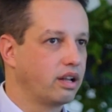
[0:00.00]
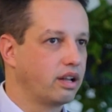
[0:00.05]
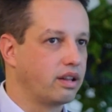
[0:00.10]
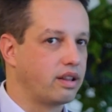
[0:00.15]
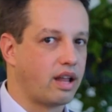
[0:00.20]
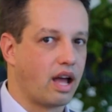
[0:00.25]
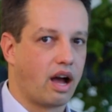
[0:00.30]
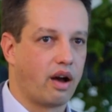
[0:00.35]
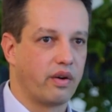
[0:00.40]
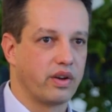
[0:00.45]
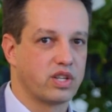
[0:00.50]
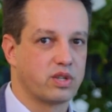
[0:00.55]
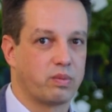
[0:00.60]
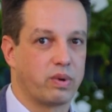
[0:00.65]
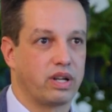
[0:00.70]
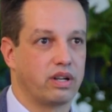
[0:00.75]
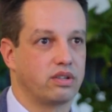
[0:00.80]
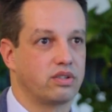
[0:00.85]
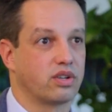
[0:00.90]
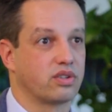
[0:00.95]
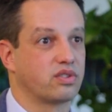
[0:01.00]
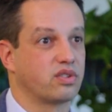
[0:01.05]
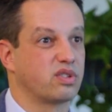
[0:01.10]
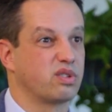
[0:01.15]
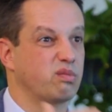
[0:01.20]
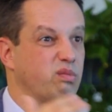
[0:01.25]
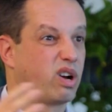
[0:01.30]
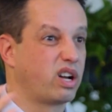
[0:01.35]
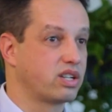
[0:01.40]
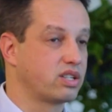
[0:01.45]
Now I spend just
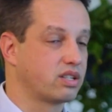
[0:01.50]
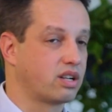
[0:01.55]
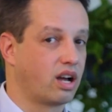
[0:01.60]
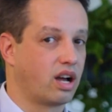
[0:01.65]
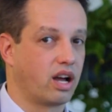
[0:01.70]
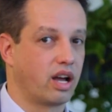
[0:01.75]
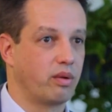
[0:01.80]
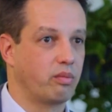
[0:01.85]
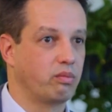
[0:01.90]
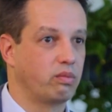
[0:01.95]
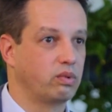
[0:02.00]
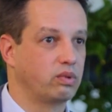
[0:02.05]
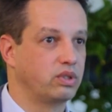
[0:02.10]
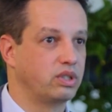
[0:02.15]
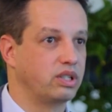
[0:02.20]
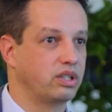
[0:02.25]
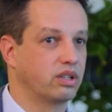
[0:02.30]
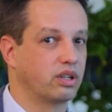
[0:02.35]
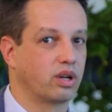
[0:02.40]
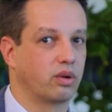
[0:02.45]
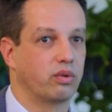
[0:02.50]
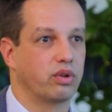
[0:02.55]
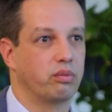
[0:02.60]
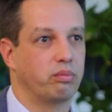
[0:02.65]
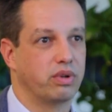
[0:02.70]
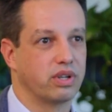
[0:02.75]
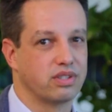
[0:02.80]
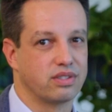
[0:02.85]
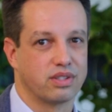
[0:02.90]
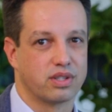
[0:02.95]
as much time dealing with
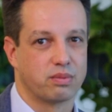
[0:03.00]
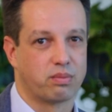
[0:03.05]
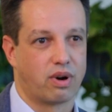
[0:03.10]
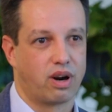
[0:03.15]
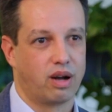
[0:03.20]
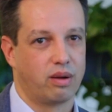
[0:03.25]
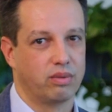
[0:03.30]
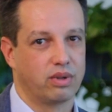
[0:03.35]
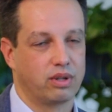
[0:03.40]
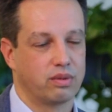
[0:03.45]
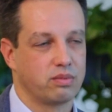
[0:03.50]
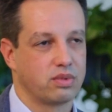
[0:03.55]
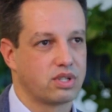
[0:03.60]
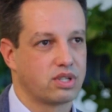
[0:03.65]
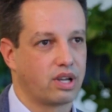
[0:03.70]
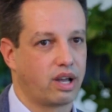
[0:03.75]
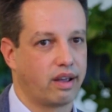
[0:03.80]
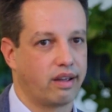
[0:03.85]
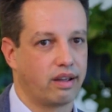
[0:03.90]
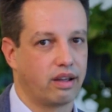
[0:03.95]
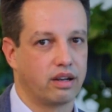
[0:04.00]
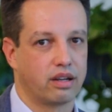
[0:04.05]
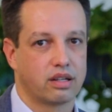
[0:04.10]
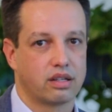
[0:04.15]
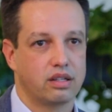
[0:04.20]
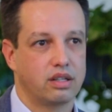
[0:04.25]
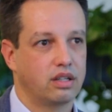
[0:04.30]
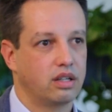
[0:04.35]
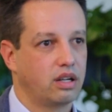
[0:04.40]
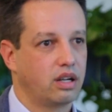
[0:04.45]
business problems, and
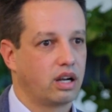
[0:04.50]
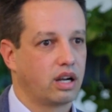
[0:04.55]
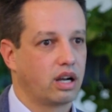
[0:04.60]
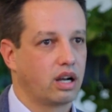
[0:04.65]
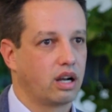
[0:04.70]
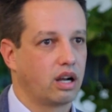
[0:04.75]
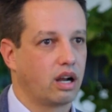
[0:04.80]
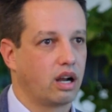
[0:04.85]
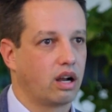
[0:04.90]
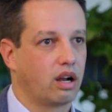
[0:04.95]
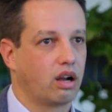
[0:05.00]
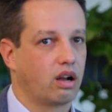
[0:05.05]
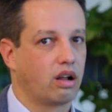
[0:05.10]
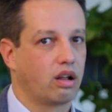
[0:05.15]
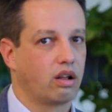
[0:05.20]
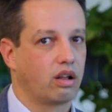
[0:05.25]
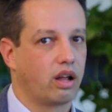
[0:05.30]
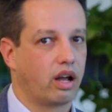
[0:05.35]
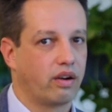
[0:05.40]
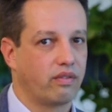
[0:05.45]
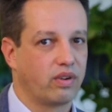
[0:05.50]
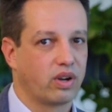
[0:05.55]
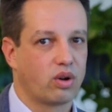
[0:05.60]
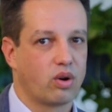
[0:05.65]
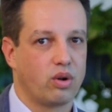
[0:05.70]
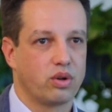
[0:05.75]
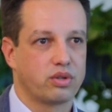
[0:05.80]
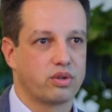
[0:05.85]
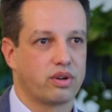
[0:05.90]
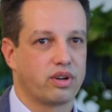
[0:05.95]
every
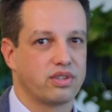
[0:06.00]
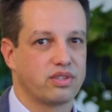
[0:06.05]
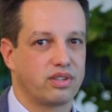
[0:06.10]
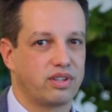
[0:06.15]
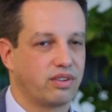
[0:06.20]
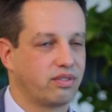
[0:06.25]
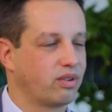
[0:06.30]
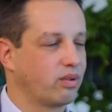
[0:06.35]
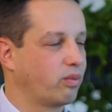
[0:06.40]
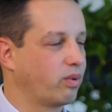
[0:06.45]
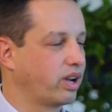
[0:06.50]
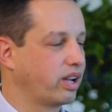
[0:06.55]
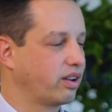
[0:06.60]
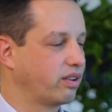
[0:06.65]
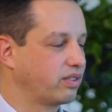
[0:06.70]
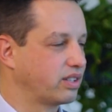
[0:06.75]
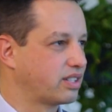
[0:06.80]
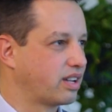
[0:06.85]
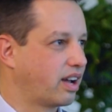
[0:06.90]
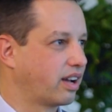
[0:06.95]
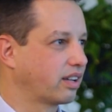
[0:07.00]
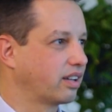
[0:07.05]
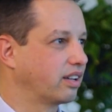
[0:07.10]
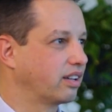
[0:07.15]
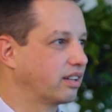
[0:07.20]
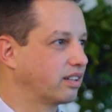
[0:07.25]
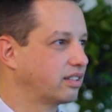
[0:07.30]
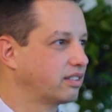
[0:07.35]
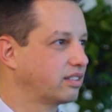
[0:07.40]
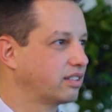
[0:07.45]
culture has a different way of
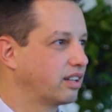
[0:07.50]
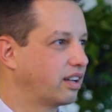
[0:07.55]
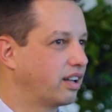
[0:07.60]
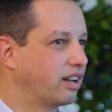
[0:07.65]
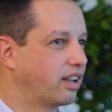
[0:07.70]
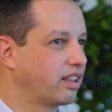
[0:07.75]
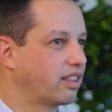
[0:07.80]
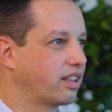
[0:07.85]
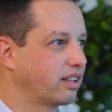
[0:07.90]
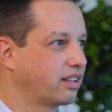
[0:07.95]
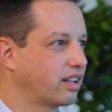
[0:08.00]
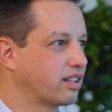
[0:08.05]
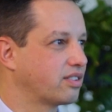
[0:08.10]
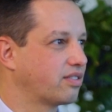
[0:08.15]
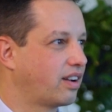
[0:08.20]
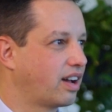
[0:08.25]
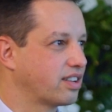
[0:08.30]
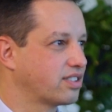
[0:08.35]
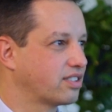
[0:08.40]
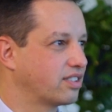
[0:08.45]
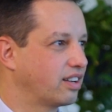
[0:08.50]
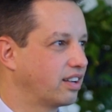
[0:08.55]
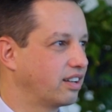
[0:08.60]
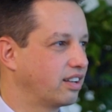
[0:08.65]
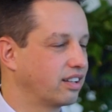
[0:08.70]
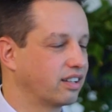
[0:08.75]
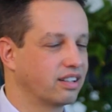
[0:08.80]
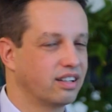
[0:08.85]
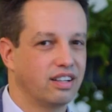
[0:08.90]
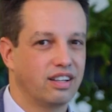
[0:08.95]
attacking it. And I think that's
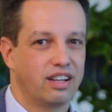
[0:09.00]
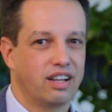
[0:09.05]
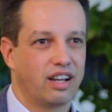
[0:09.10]
fascinating.